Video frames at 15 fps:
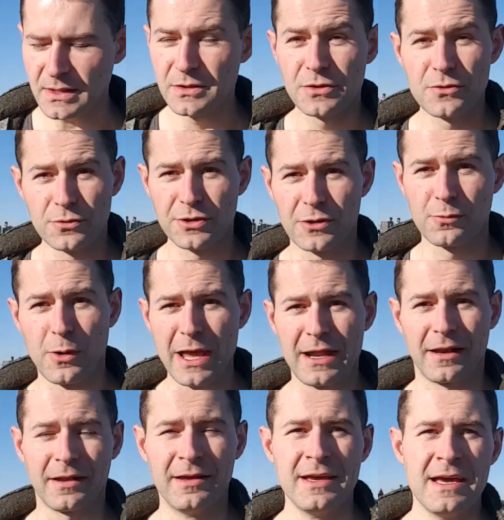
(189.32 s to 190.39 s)
you could
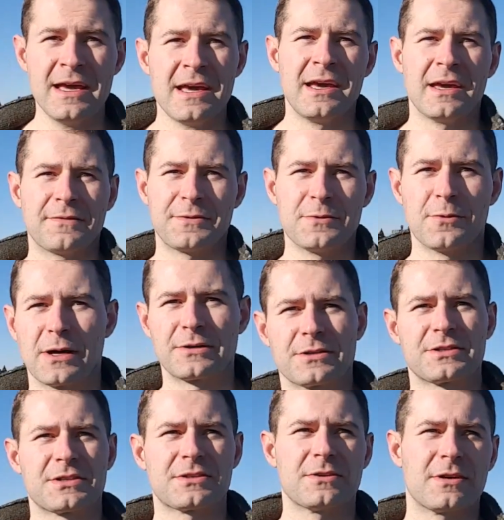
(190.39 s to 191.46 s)
win if you
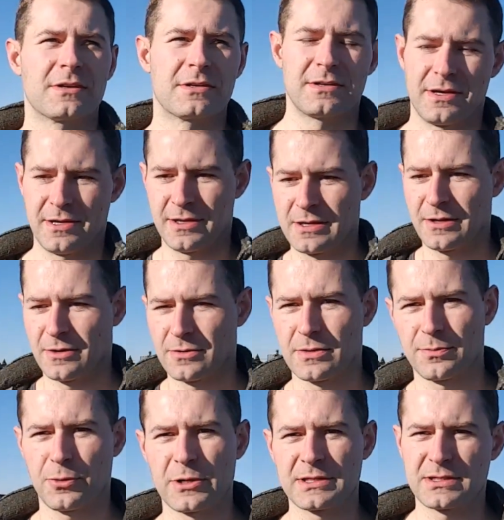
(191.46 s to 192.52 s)
understood,
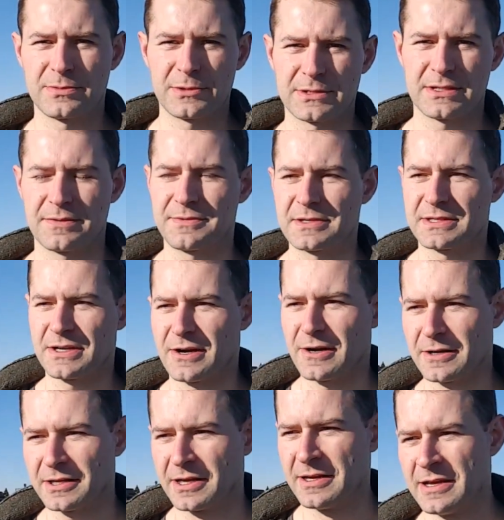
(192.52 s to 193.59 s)
the principles of this
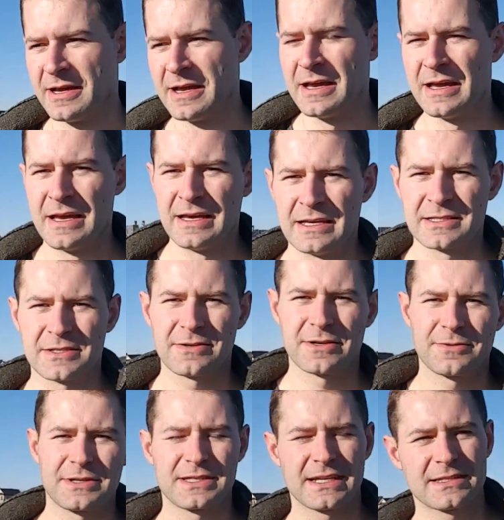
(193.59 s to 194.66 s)
art. So
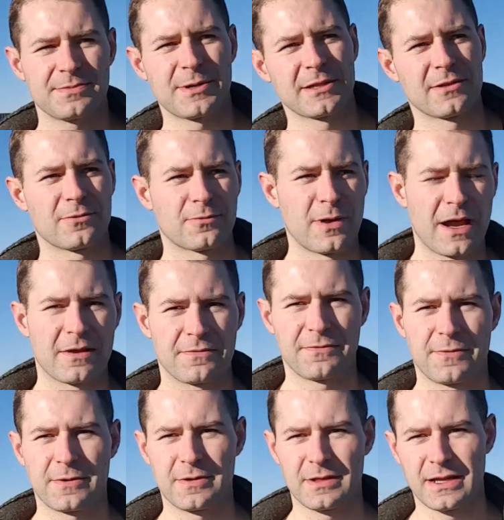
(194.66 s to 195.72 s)
anyways, that's my little rant
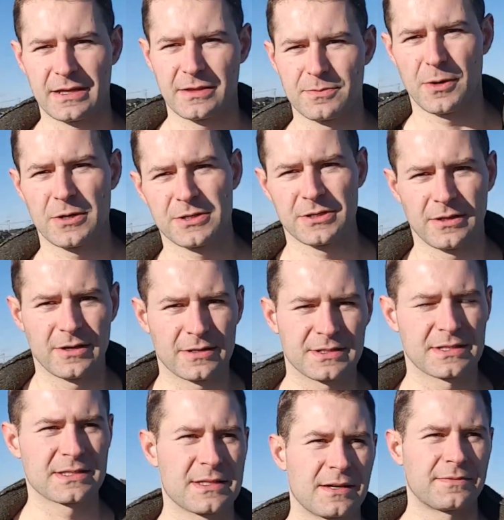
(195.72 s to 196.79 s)
for like the martial
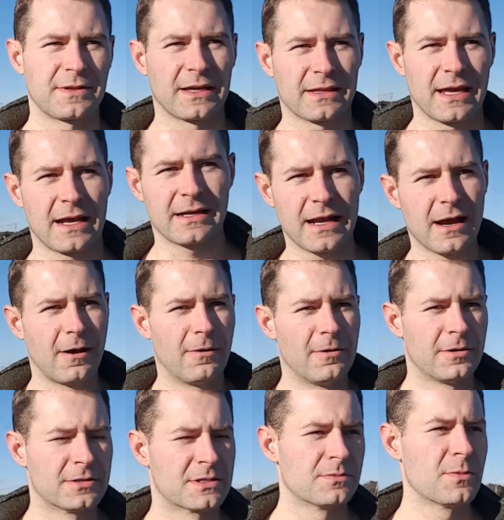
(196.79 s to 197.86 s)
arts and stuff like that. Now,
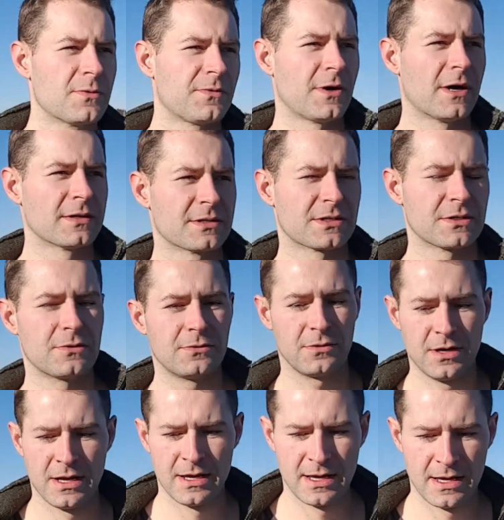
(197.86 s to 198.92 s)
to move on to